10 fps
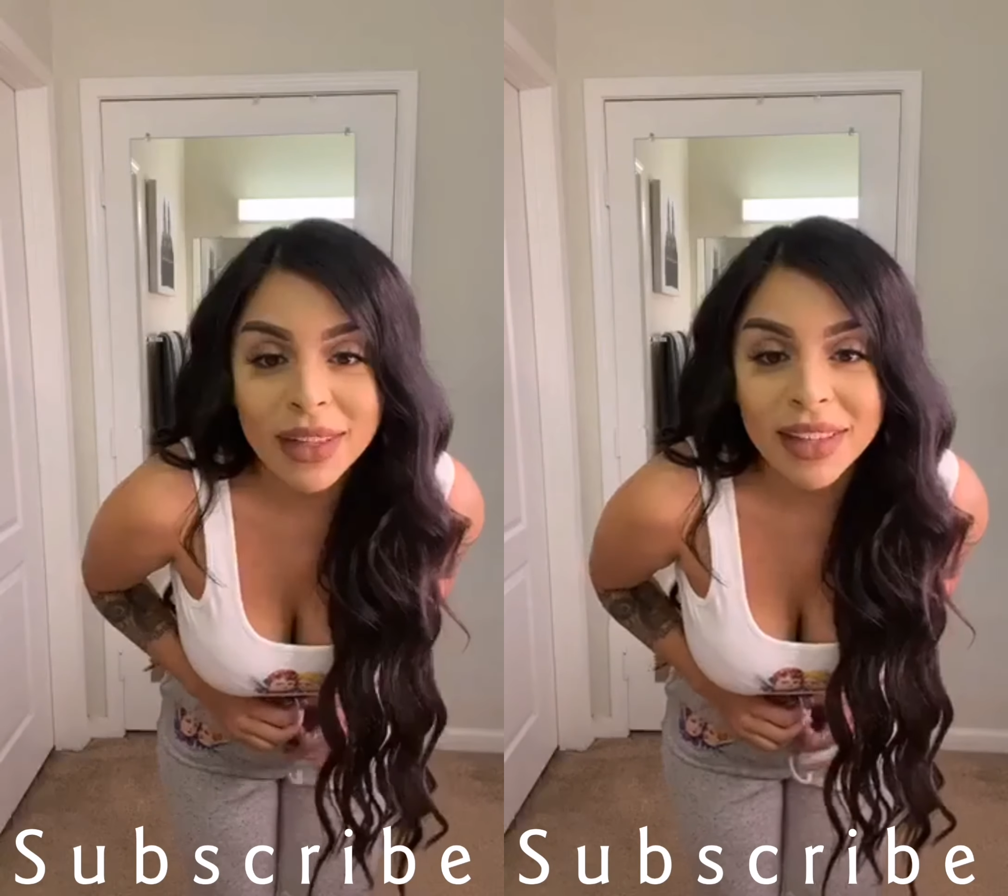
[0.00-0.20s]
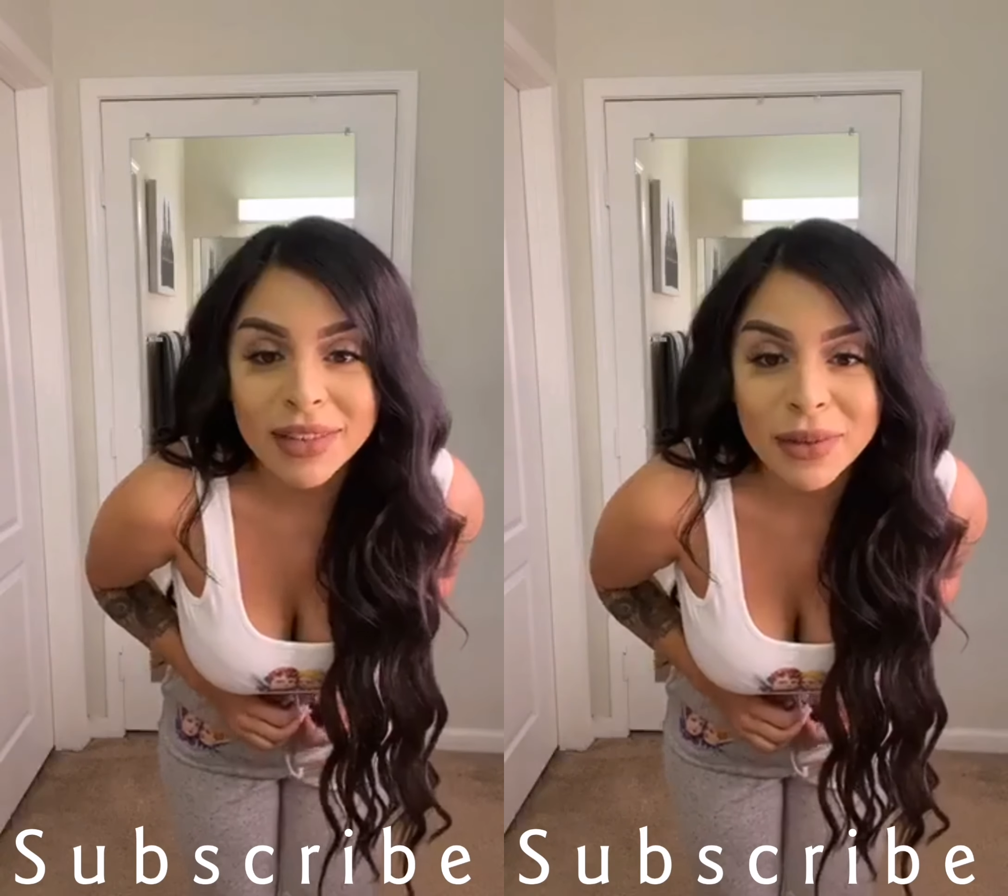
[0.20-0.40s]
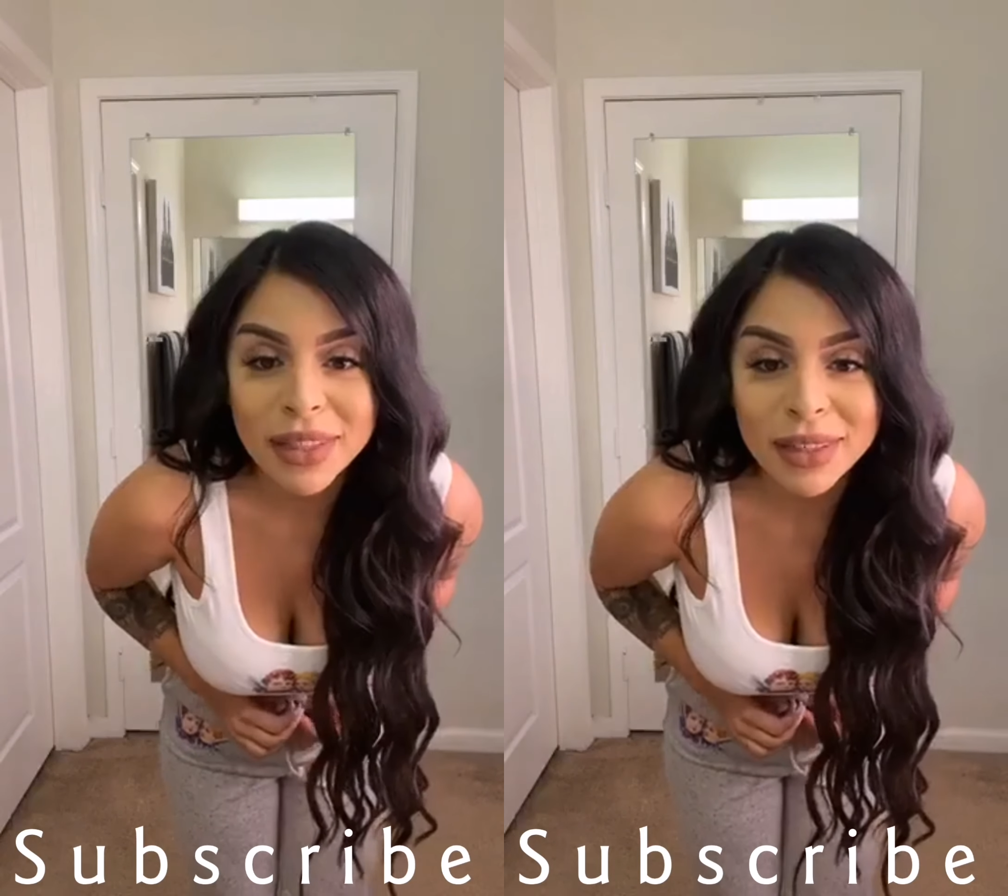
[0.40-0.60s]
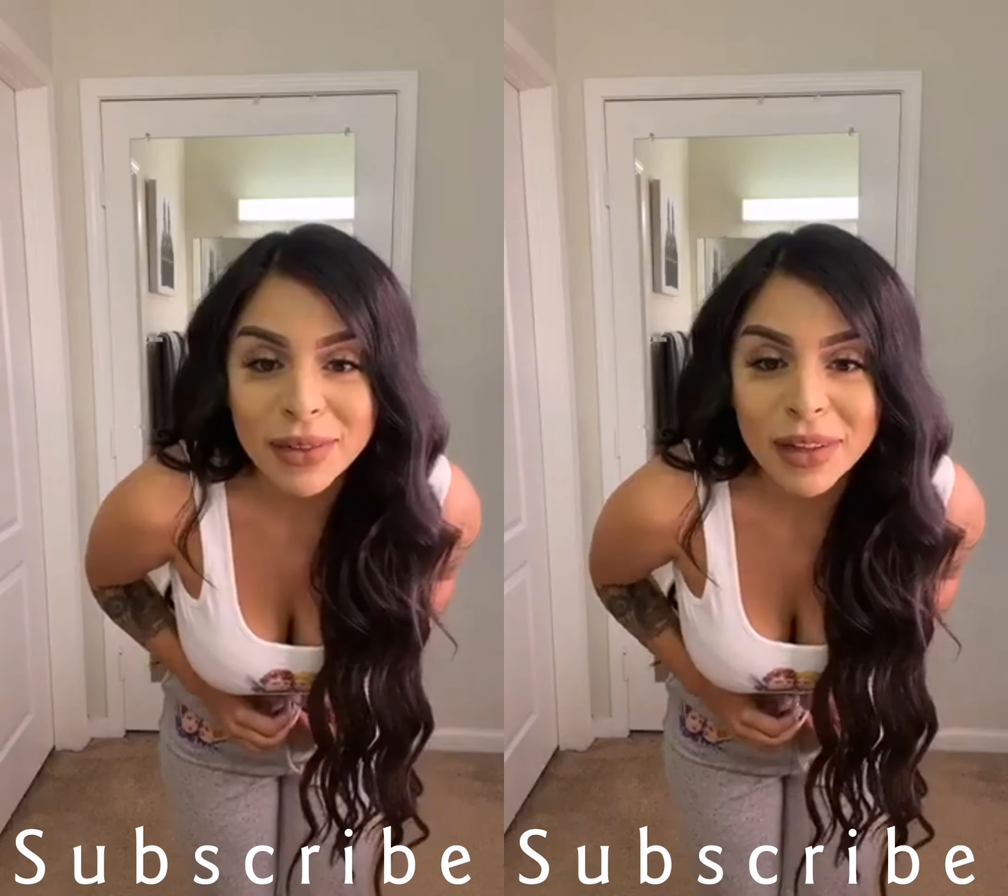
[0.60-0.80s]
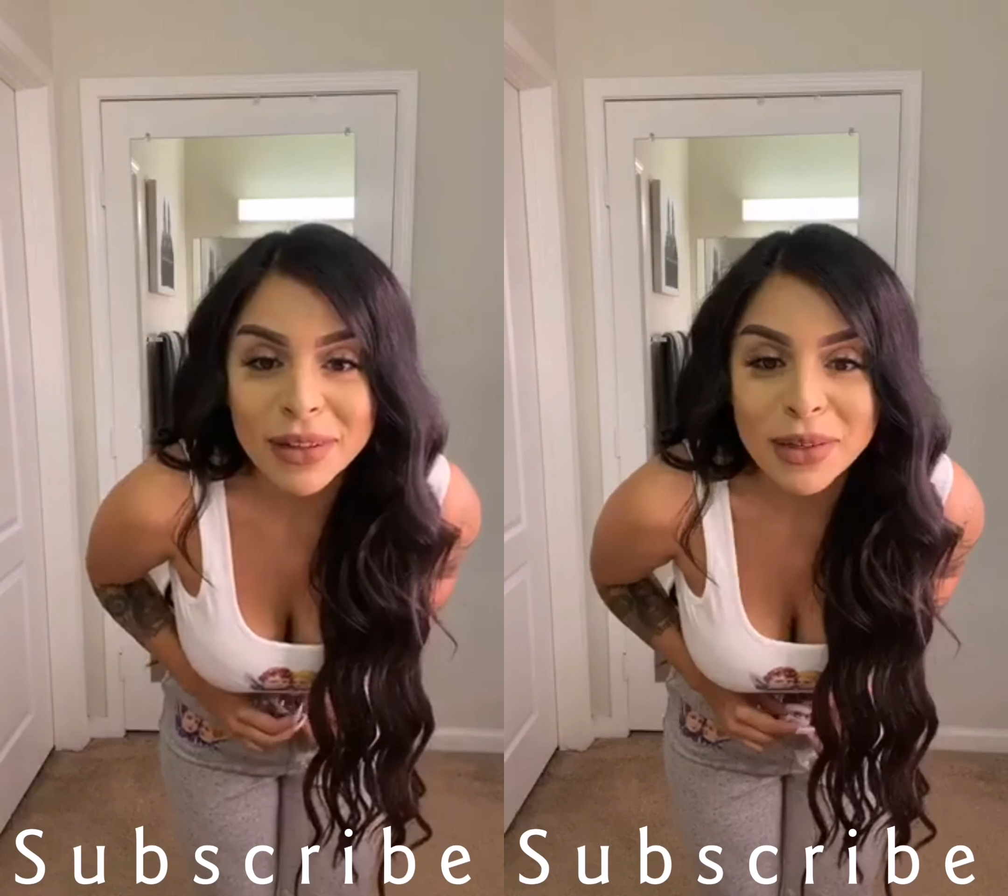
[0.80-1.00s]
so I love to win the
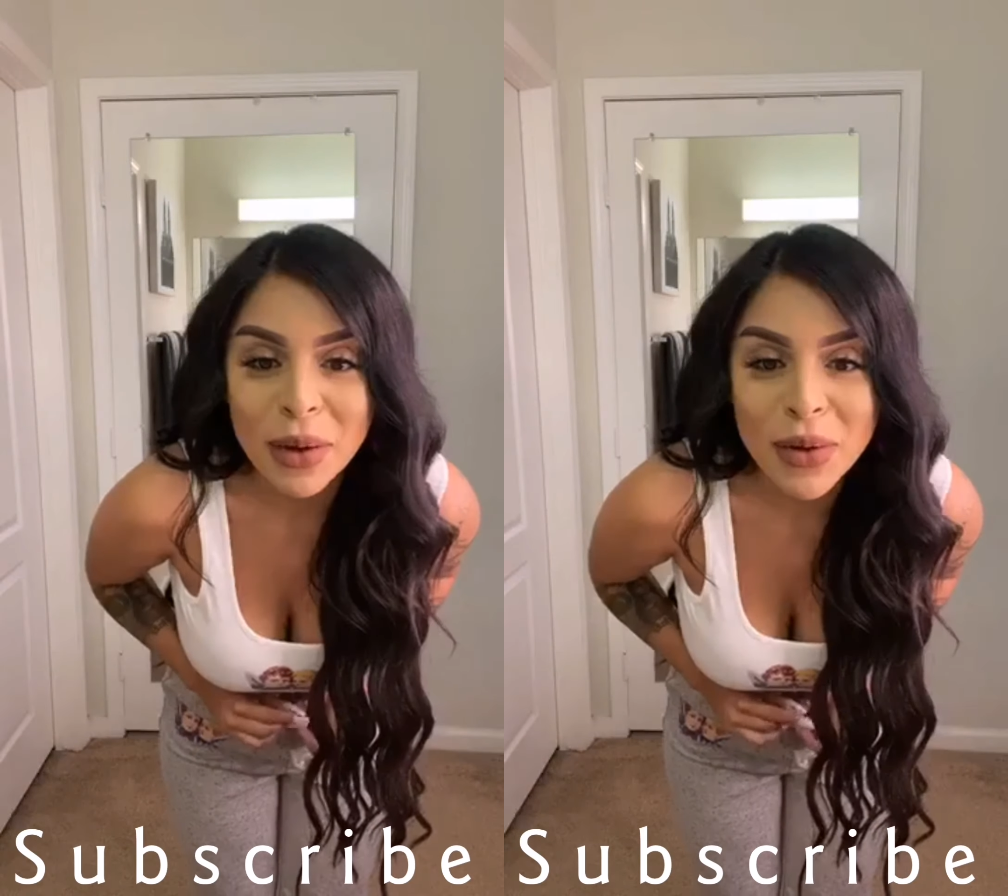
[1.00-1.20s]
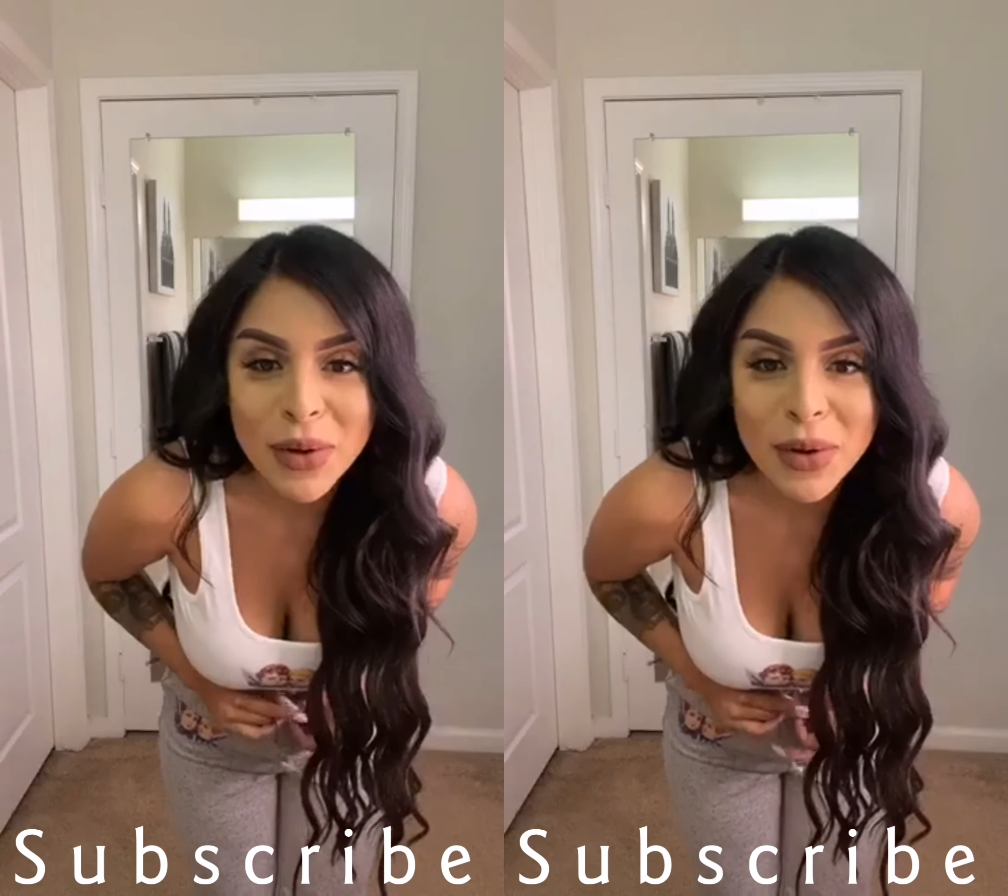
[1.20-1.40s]
new clothes.